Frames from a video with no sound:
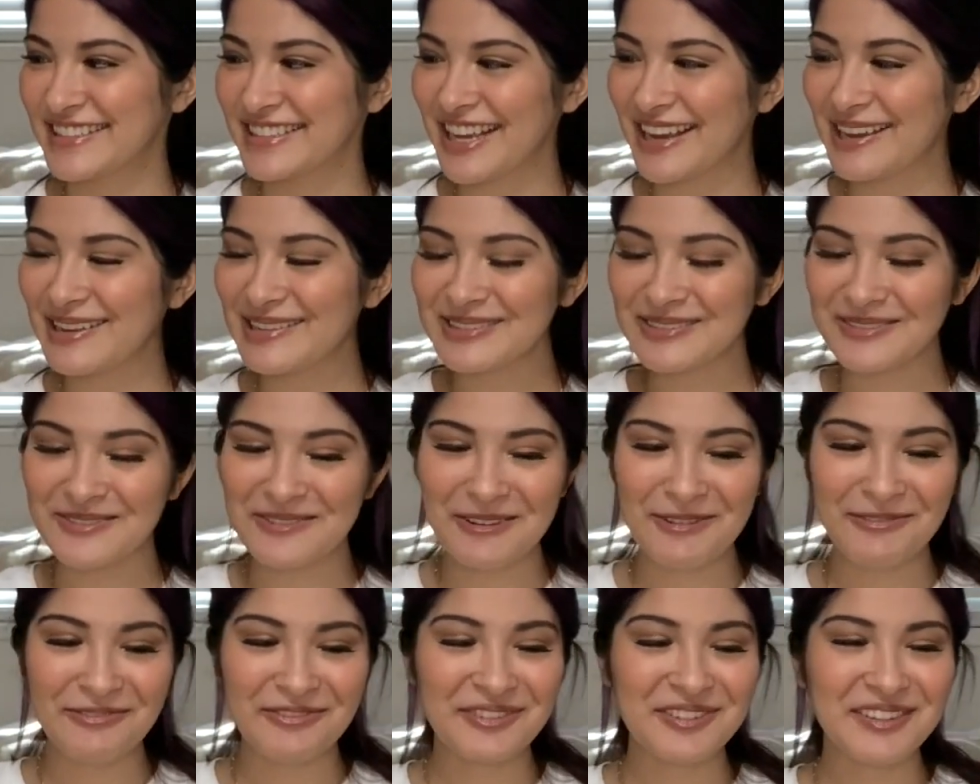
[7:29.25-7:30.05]
I was
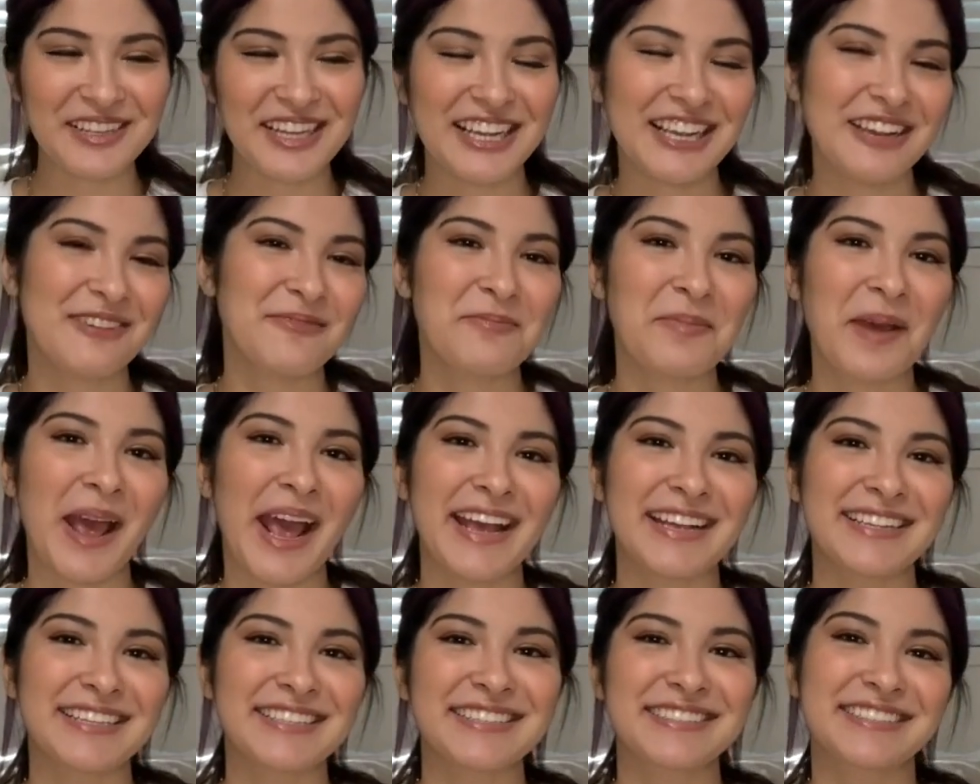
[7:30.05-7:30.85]
going for like a
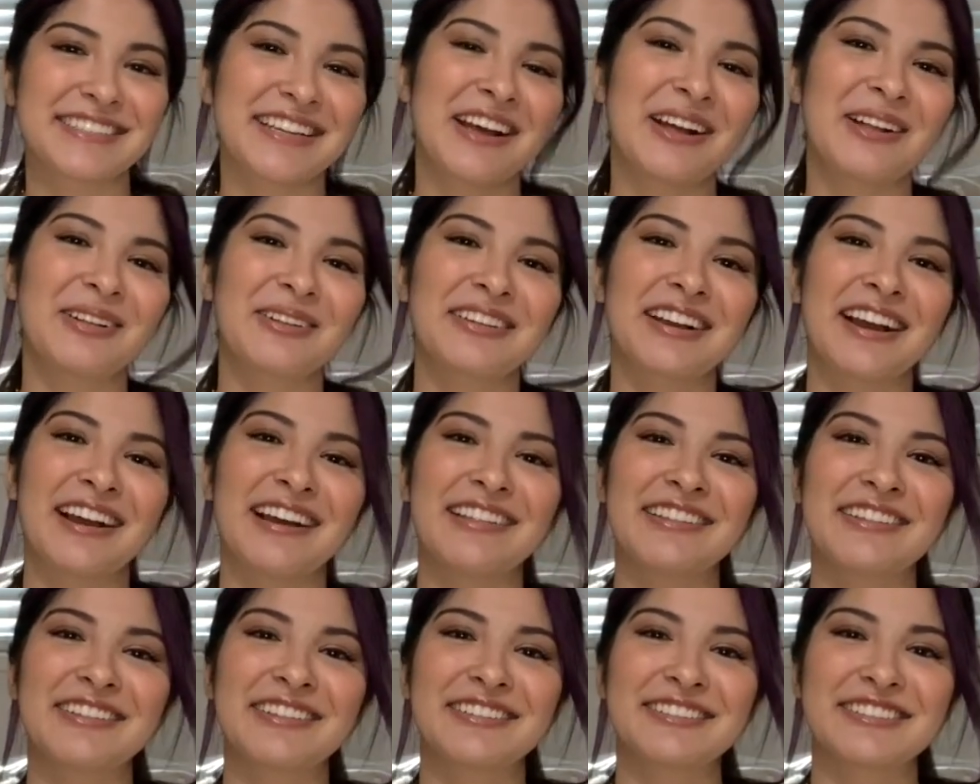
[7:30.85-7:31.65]
pastel
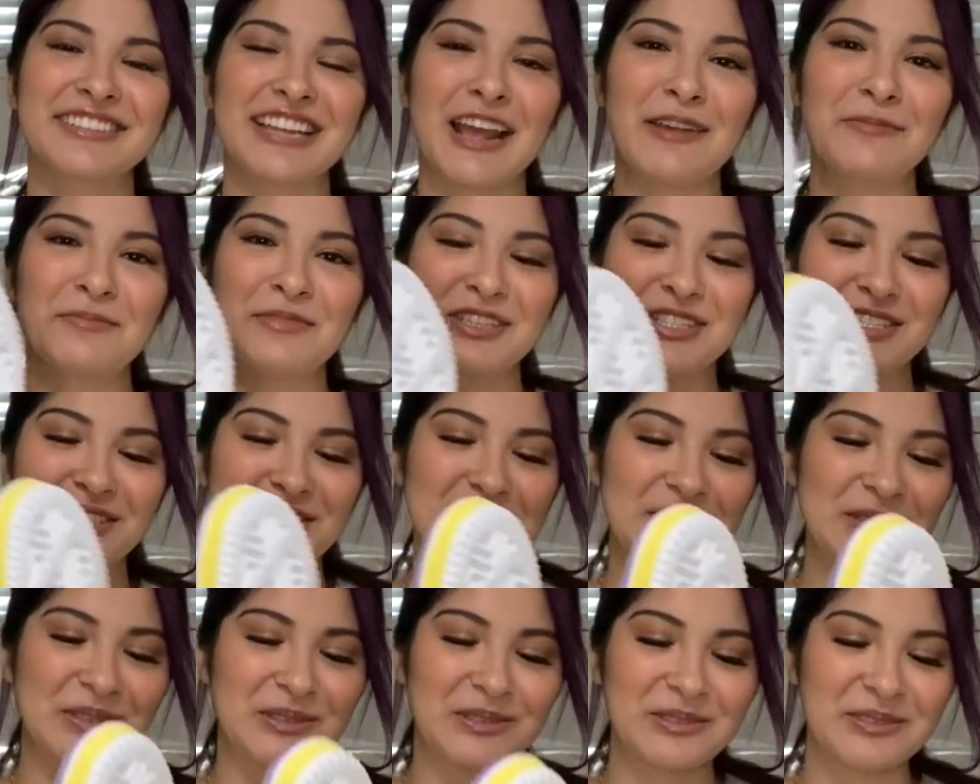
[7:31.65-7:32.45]
color type of
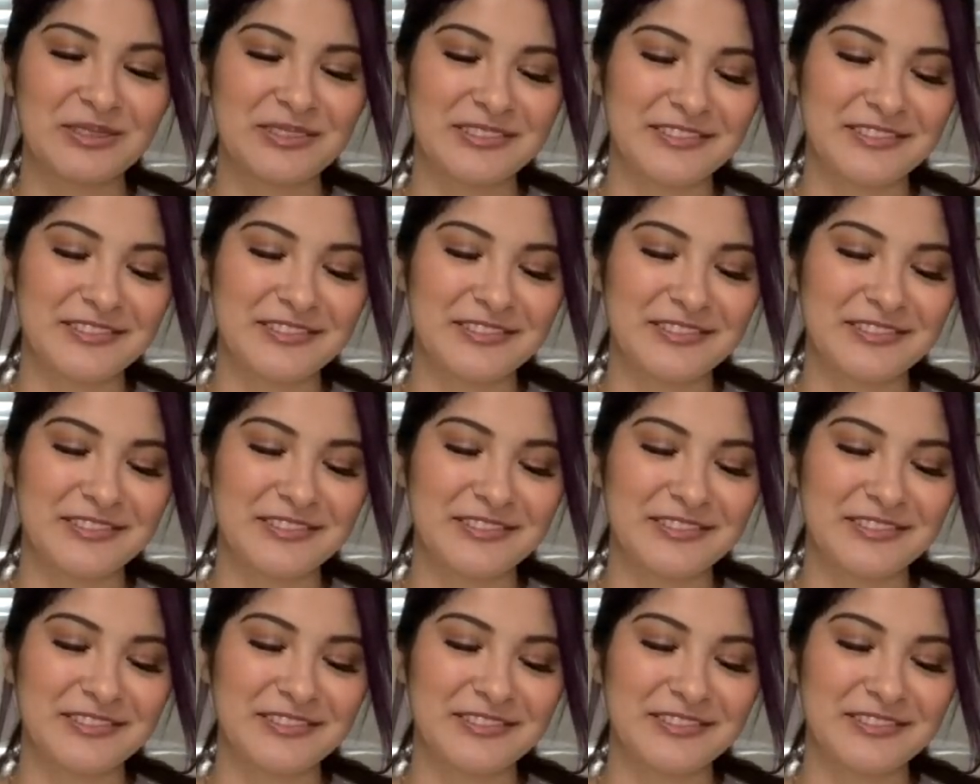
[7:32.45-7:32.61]
shoe.